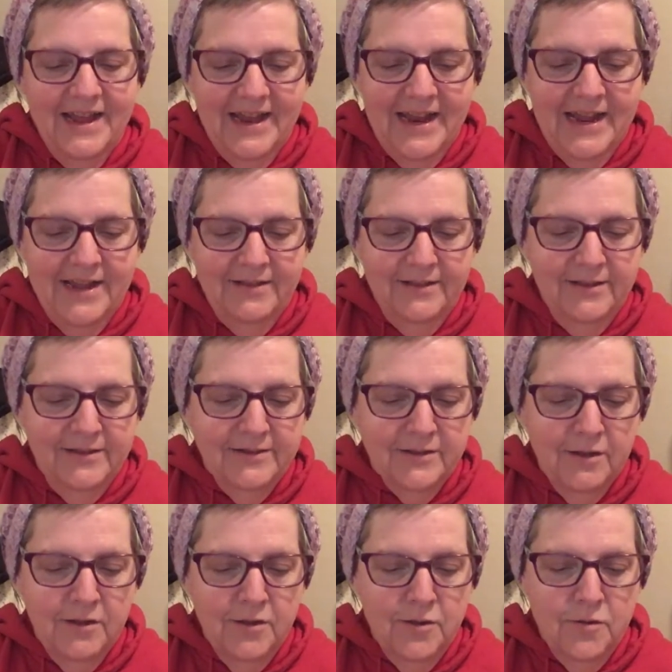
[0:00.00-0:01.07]
and this
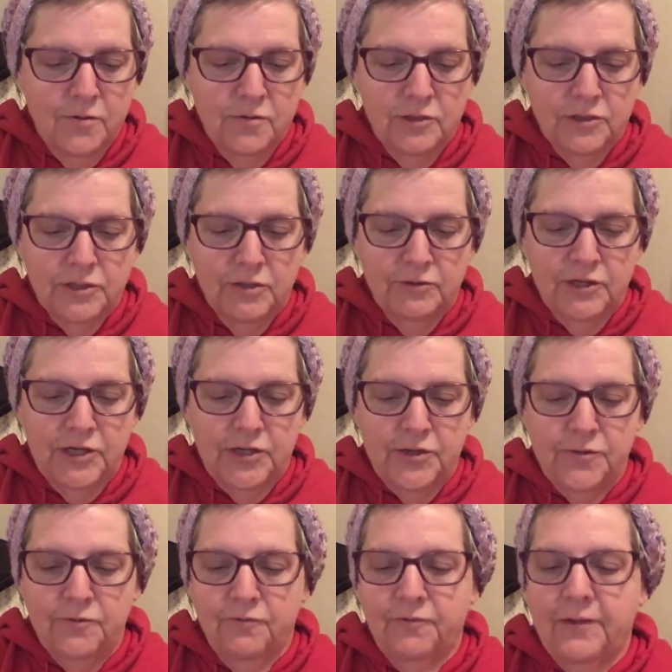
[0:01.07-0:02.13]
oh so
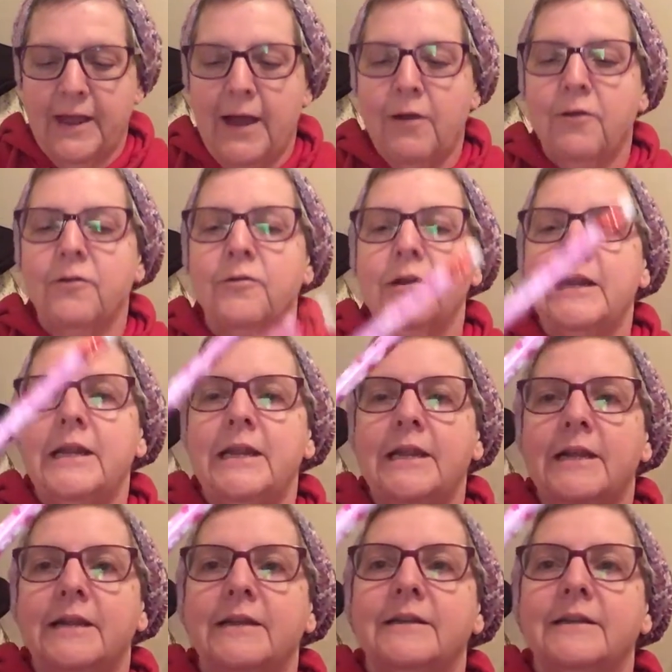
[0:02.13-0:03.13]
cute flowery